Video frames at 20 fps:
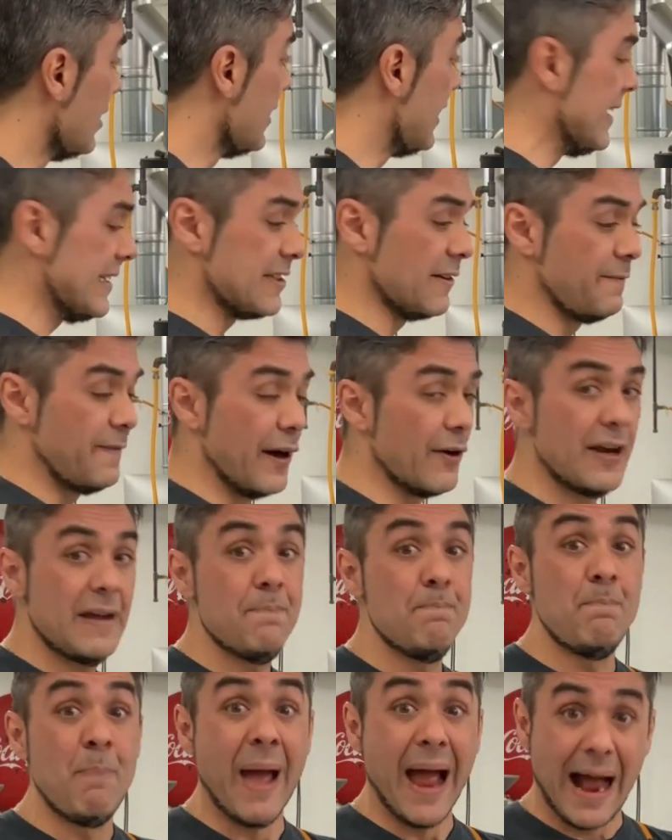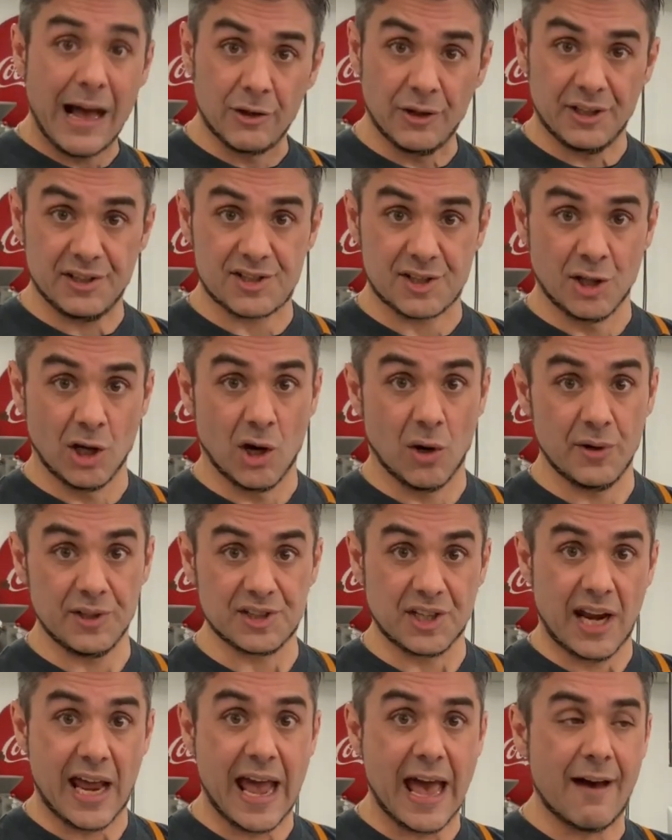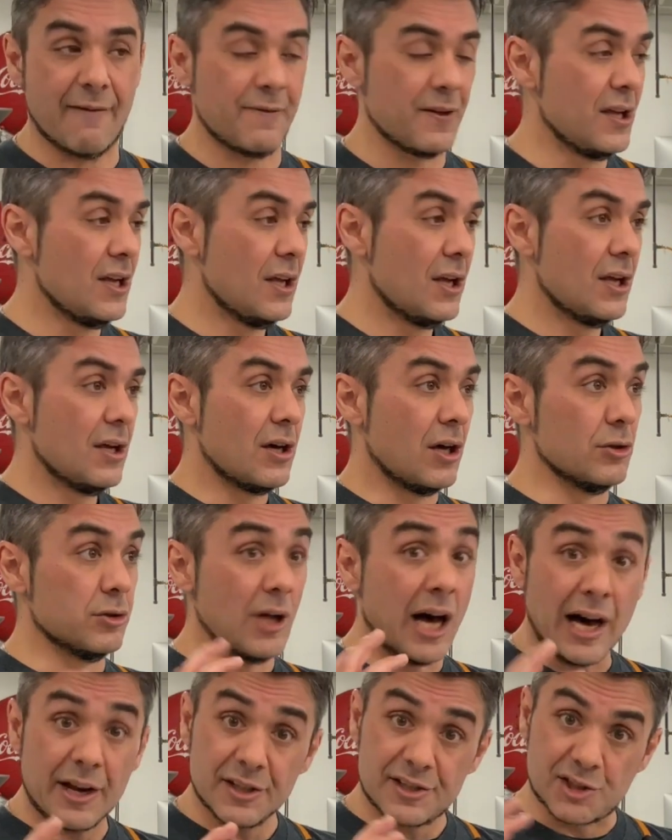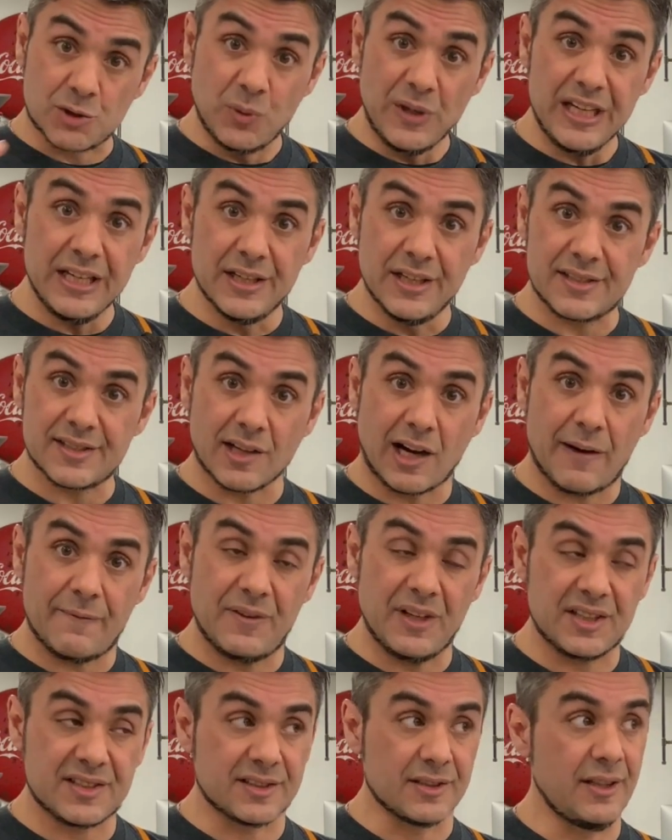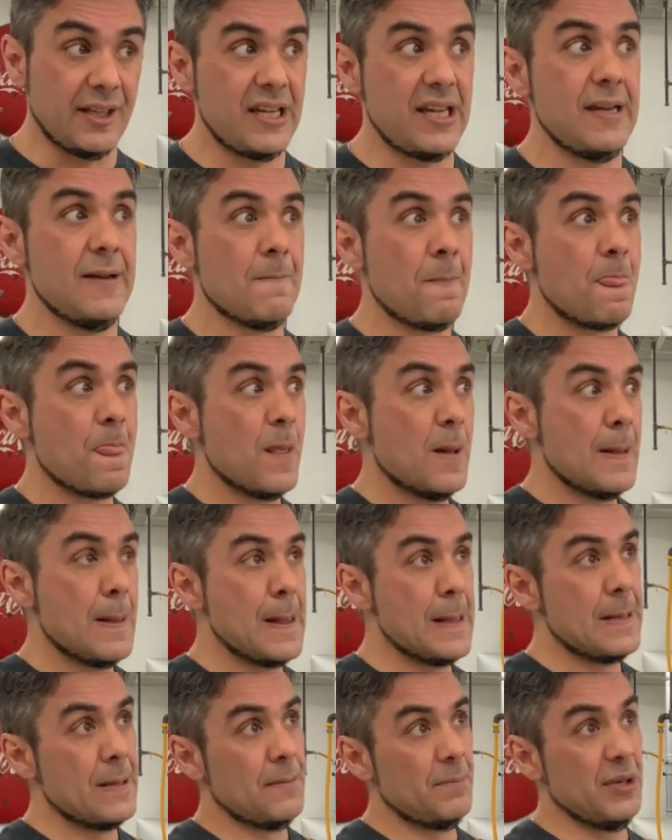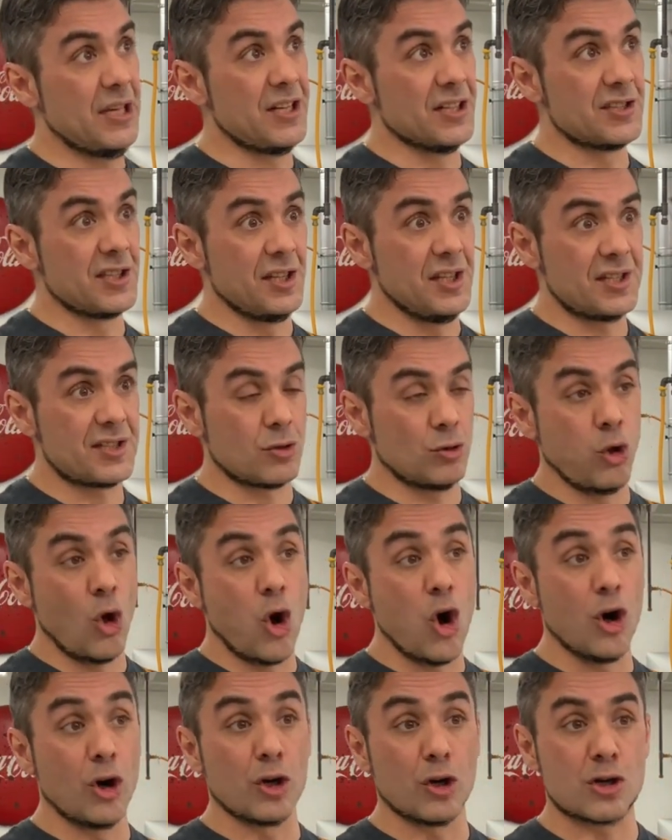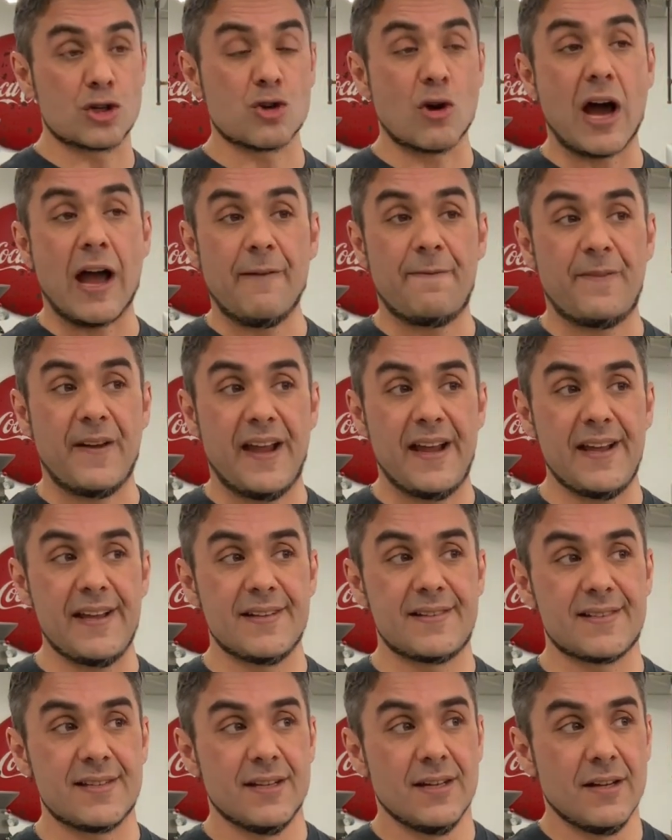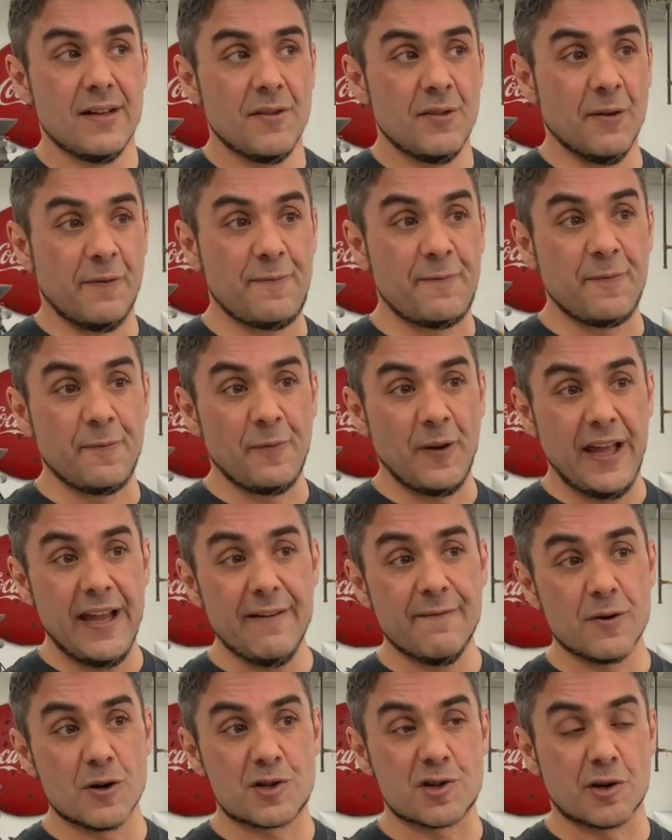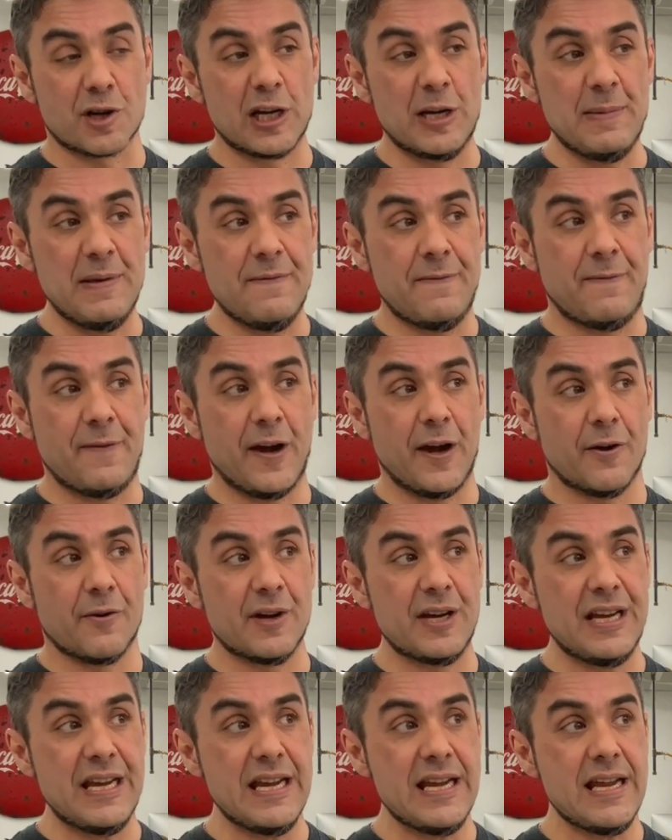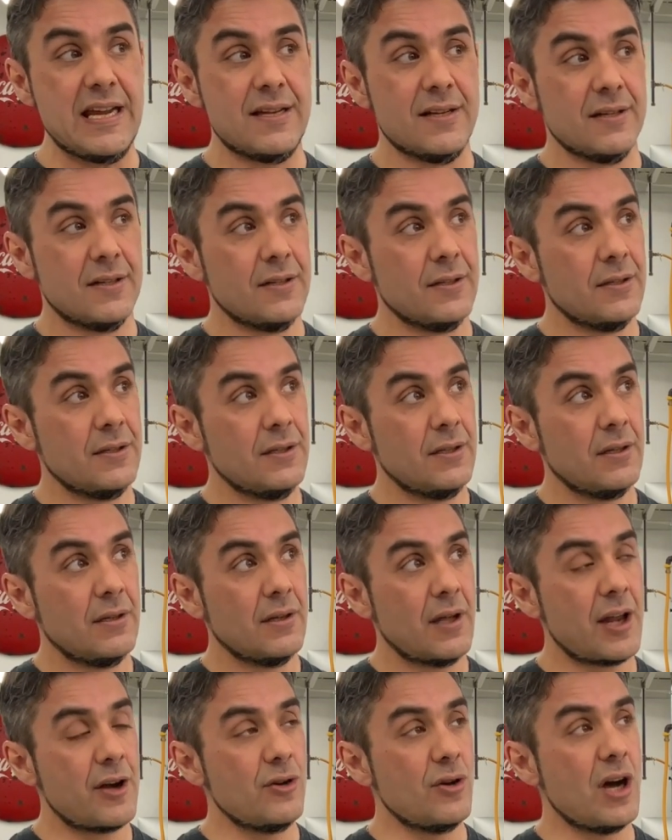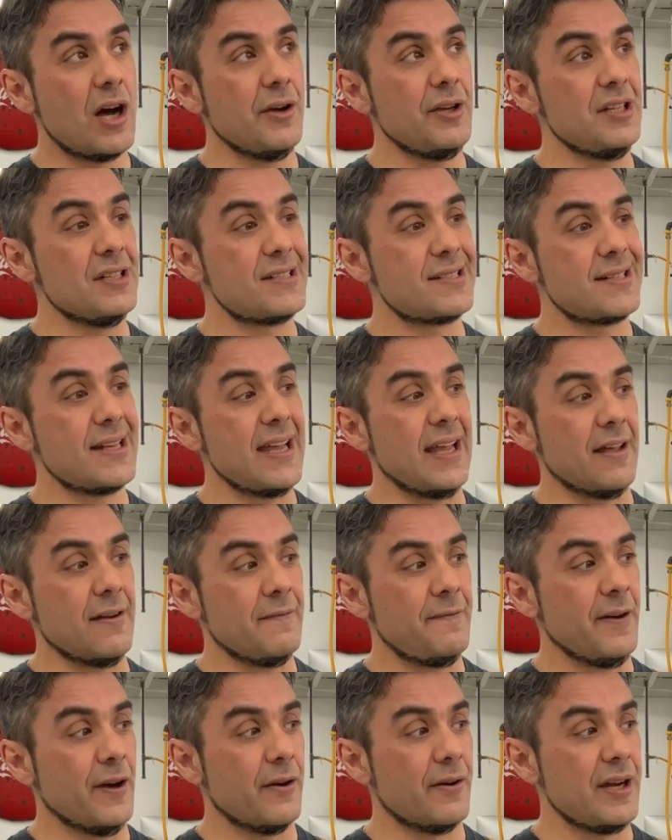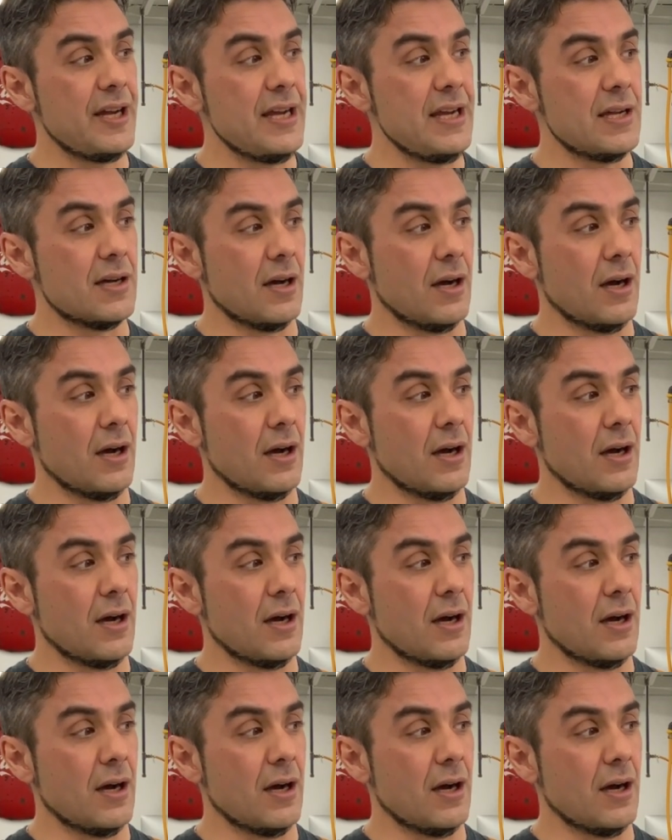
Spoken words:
It's a very balanced though. It's going to have a lot of sweetness, obviously, because of this longer dry phase. The flavors are going to be very, I don't know how you'd say it, very